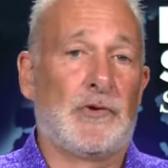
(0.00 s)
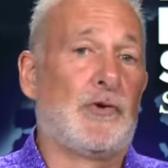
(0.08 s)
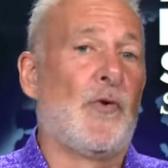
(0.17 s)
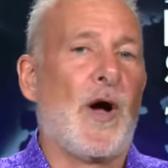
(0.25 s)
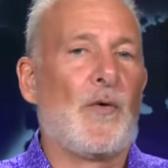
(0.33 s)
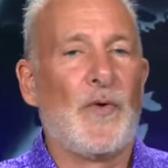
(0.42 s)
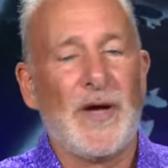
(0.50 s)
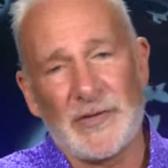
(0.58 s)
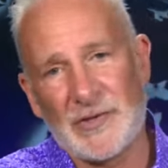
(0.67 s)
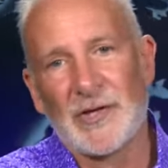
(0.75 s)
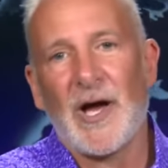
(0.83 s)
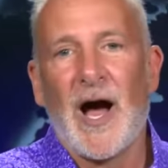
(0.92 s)
do I
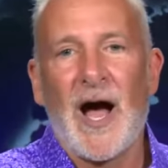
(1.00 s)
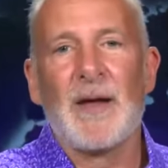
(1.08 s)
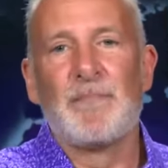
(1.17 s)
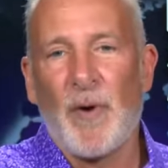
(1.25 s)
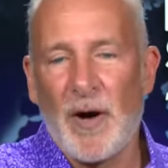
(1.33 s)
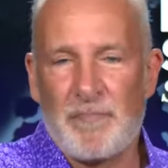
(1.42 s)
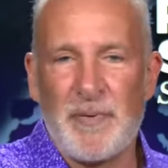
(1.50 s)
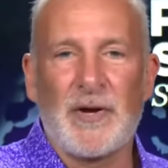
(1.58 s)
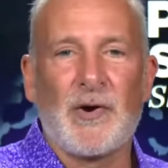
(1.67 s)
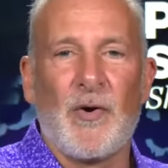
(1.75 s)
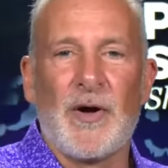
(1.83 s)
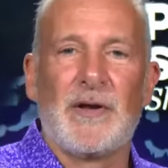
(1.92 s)
wish I had bought
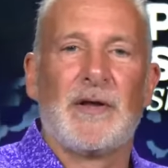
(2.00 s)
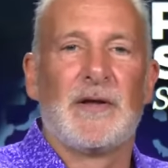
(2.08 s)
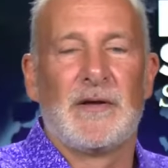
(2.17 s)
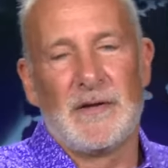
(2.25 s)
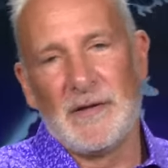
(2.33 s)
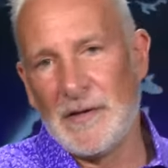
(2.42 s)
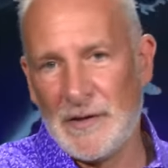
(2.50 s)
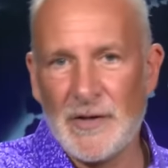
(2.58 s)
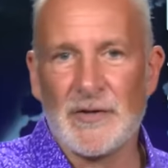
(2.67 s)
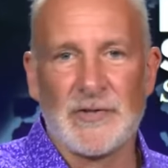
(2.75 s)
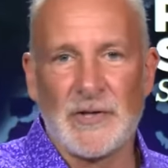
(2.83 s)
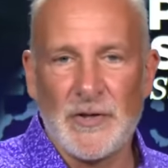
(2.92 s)
Bitcoin
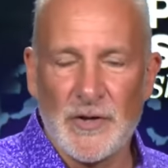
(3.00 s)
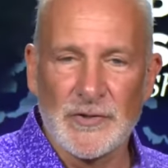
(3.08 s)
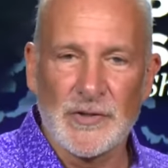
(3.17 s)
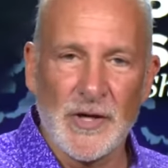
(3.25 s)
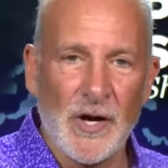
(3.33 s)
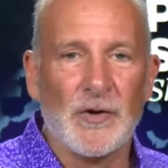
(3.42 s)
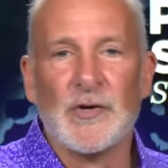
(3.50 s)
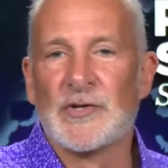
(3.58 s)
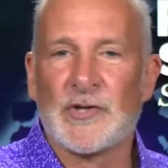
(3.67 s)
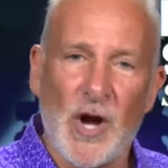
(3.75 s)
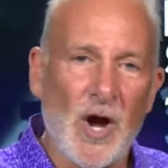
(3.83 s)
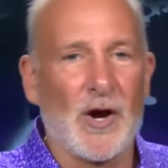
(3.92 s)
years and years ago?
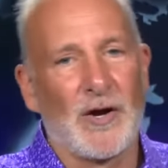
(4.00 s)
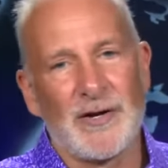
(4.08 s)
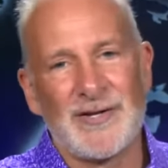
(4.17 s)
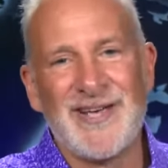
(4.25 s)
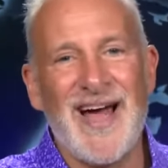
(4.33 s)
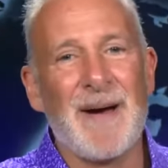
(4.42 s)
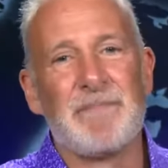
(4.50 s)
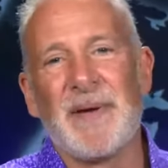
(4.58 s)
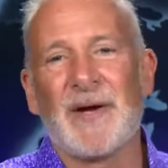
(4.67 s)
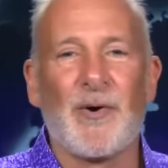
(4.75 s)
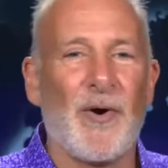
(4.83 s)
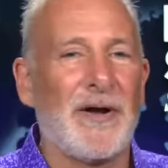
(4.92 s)
Sure. Yeah,
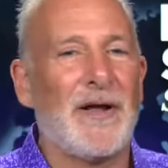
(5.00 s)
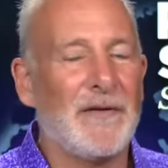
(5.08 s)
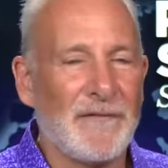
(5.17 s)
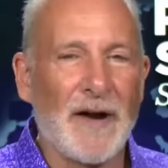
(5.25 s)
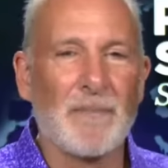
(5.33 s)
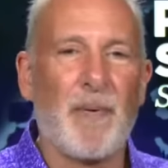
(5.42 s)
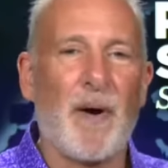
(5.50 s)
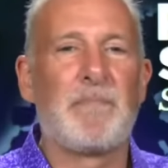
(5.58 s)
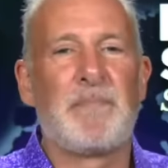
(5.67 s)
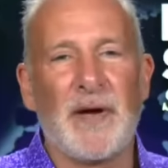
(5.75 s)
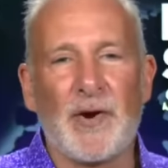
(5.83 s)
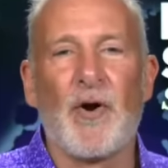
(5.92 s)
Bitcoin. If I'd have
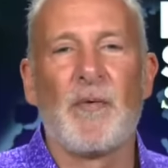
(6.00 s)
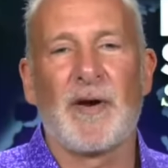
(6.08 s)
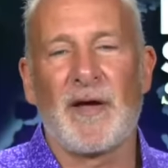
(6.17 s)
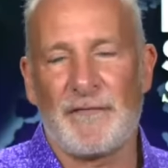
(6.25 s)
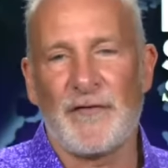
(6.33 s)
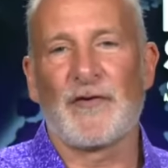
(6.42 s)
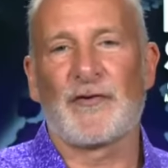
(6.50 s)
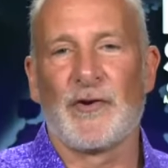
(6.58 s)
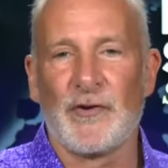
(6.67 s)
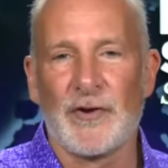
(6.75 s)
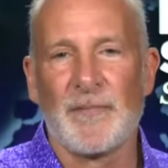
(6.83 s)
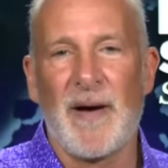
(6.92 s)
bought Bitcoin when I first
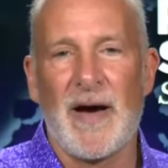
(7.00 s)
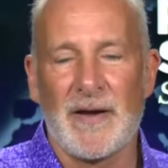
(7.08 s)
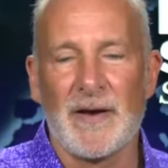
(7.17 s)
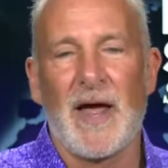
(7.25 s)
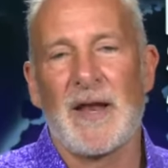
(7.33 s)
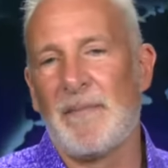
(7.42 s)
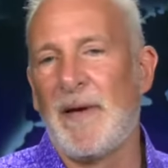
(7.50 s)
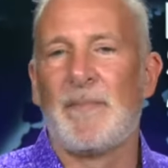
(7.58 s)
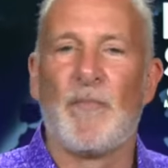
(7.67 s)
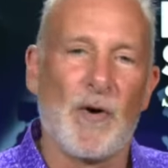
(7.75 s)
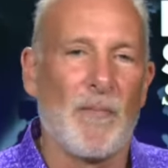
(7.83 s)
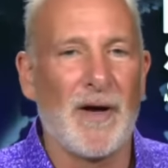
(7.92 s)
learned about it, I'd have made
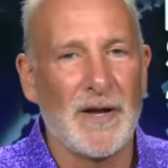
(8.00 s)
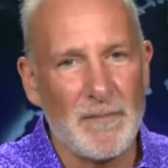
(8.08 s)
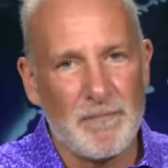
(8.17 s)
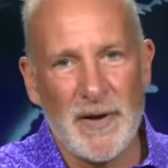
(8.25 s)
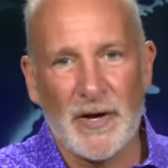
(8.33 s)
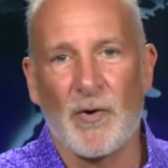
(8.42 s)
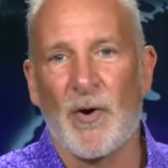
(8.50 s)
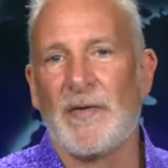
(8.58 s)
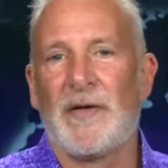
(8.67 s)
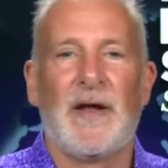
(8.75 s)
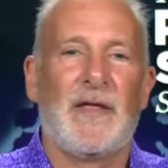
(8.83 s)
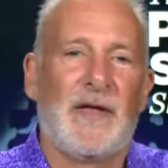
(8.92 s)
more money in Bitcoin
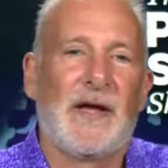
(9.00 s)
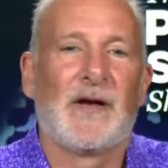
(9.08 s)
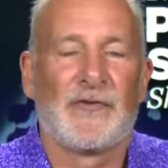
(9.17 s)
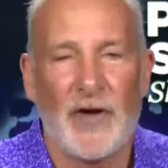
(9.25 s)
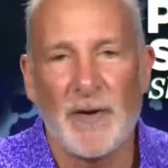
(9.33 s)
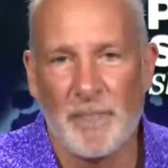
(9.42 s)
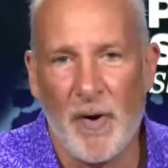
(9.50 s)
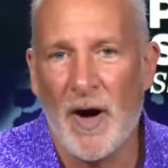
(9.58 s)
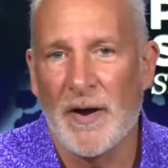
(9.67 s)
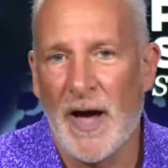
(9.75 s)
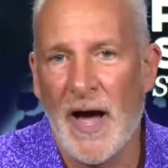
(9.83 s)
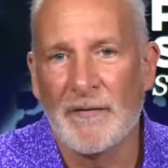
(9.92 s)
than anything else I
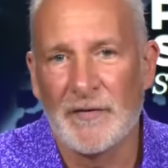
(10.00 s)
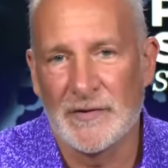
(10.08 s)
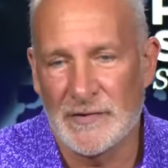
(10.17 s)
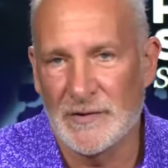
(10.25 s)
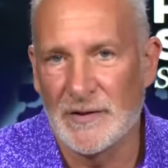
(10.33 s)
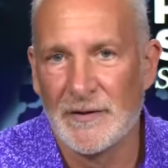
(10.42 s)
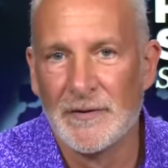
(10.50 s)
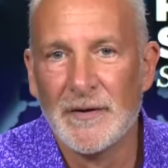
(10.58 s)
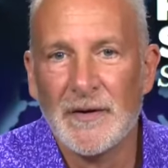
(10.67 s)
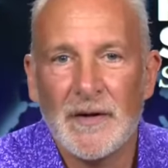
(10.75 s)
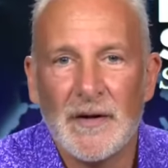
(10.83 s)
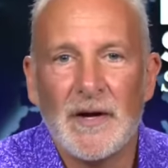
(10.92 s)
bought, obviously.
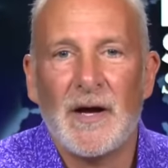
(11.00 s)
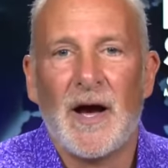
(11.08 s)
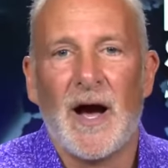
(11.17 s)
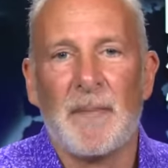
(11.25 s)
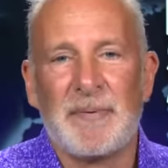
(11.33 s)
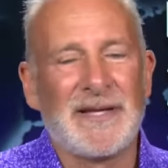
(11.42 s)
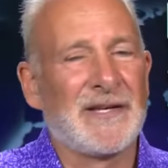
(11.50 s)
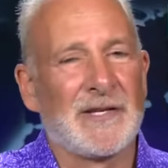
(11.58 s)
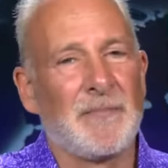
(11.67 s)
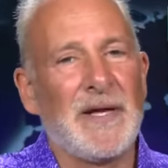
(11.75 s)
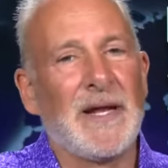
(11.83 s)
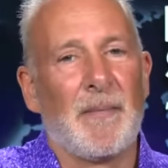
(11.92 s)
Uh, but that
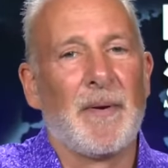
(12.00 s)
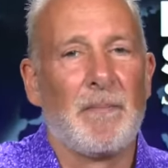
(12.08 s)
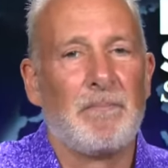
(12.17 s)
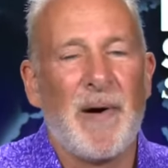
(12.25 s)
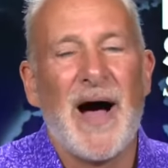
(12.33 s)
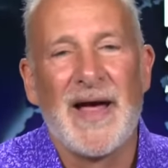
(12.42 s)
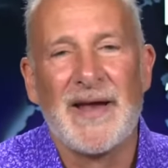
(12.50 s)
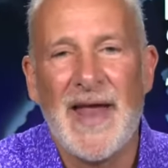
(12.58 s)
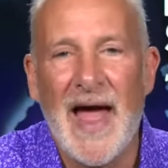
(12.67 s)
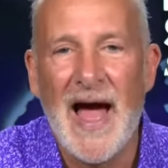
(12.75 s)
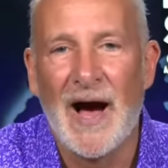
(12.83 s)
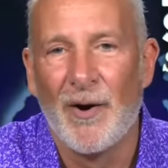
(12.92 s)
doesn't mean I'm going to buy it
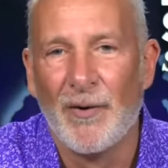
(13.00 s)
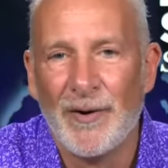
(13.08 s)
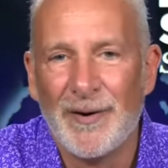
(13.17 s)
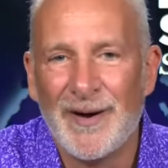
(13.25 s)
now.